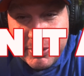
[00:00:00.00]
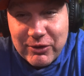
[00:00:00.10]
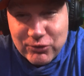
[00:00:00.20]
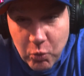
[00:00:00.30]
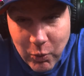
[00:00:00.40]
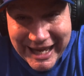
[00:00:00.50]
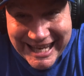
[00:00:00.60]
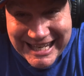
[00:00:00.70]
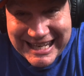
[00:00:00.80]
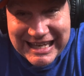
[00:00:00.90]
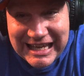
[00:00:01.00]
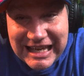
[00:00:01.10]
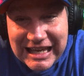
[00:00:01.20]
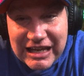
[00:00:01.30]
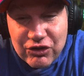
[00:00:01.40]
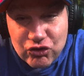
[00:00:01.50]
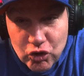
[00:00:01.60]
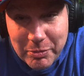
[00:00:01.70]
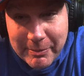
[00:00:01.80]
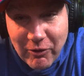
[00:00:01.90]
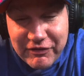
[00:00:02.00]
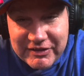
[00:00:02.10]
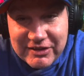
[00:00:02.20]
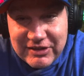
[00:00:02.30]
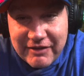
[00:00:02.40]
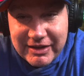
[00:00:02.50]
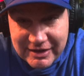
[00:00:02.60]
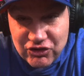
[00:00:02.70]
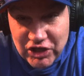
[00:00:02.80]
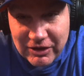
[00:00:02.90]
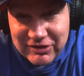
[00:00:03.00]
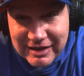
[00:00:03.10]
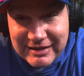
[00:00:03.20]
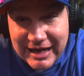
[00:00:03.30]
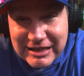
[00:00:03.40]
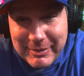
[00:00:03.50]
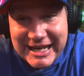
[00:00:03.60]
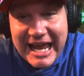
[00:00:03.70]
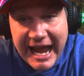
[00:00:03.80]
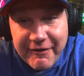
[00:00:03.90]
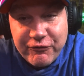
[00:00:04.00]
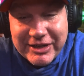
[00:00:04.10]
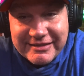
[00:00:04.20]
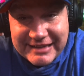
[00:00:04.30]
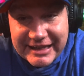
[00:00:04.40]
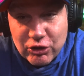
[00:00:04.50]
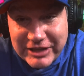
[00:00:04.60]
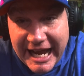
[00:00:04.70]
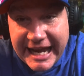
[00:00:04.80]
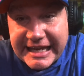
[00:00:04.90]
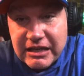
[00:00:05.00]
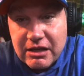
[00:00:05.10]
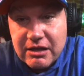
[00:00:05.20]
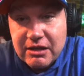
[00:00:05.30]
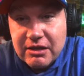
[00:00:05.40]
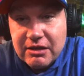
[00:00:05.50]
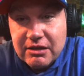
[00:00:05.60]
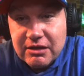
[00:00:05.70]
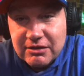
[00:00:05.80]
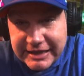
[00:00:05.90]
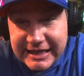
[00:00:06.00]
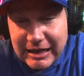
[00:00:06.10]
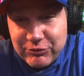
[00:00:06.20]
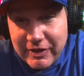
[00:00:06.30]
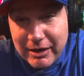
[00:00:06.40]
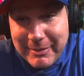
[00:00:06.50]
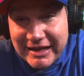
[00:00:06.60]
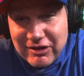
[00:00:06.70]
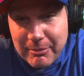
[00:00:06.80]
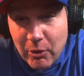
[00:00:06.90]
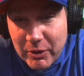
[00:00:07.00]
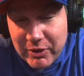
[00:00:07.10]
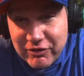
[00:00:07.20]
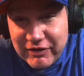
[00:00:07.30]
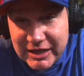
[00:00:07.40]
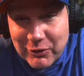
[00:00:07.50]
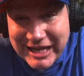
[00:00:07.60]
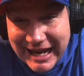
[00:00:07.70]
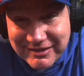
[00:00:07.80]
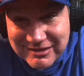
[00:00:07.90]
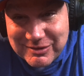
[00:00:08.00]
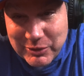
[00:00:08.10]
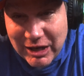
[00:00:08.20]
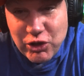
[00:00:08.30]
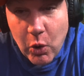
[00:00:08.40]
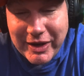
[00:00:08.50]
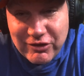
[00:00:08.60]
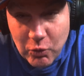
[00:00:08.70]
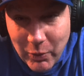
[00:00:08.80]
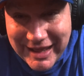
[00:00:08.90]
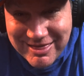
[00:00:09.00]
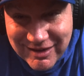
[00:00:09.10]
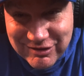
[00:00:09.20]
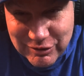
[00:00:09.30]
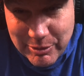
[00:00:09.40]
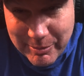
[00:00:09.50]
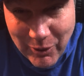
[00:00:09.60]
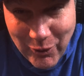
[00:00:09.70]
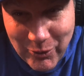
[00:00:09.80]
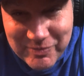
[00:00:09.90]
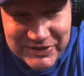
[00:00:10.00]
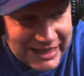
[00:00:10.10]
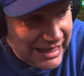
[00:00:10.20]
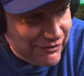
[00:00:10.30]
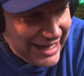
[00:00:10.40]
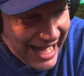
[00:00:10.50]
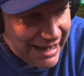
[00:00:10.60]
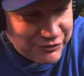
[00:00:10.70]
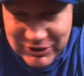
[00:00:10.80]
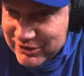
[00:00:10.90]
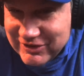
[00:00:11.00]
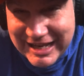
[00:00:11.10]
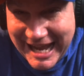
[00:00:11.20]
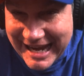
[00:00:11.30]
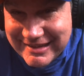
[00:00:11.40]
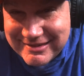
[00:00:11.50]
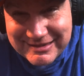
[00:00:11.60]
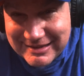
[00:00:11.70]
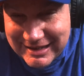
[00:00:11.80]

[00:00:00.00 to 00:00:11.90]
Bills win Super Bowl 57. This channel is going to document every single day leading up to that amazing moment with a video. Yes, we are going to win the Super Bowl even after today's